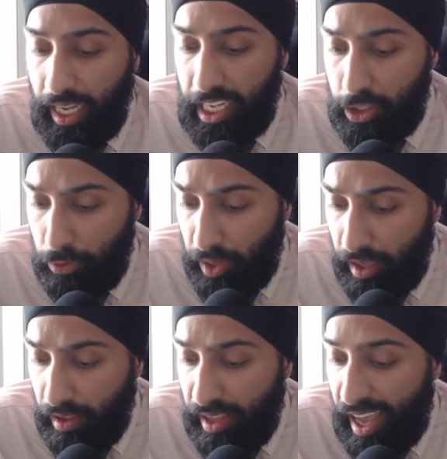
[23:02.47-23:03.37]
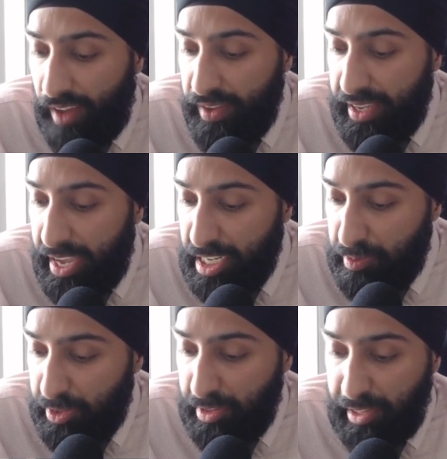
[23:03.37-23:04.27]
As well, having
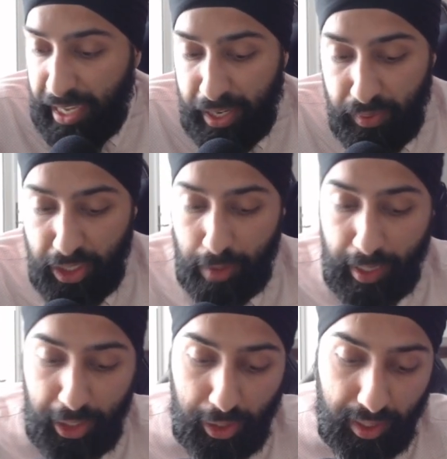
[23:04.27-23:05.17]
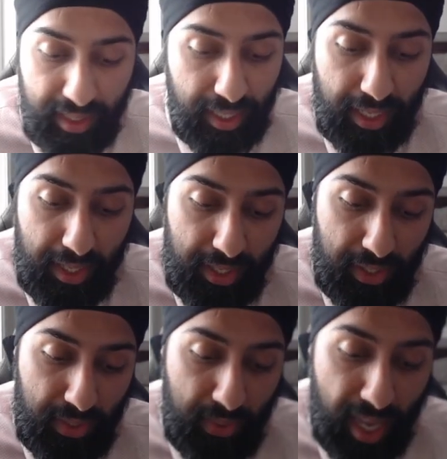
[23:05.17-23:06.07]
expert language specialists
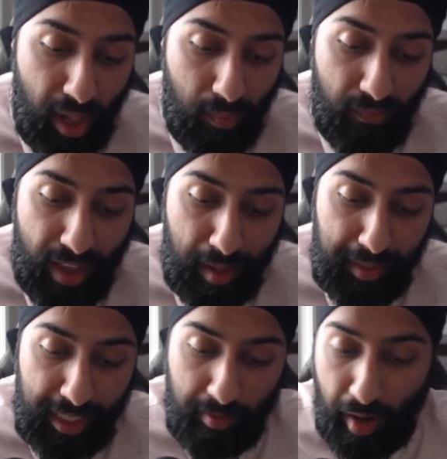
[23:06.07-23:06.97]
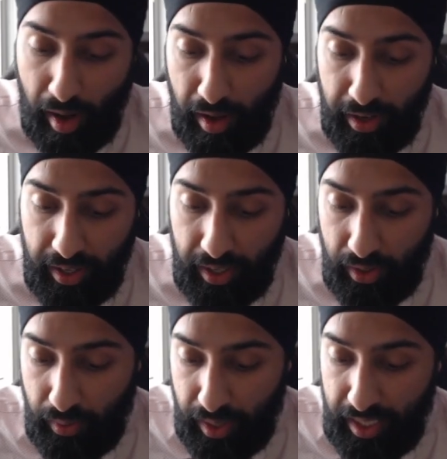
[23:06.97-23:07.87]
to help families bond
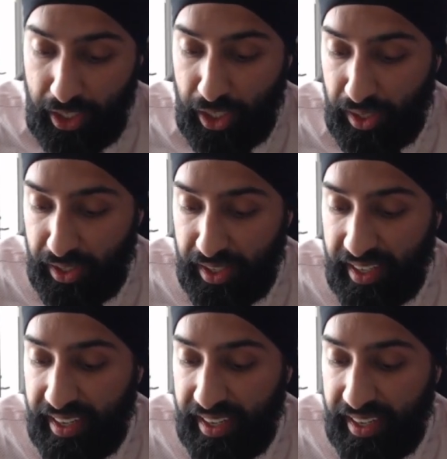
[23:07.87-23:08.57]
with each other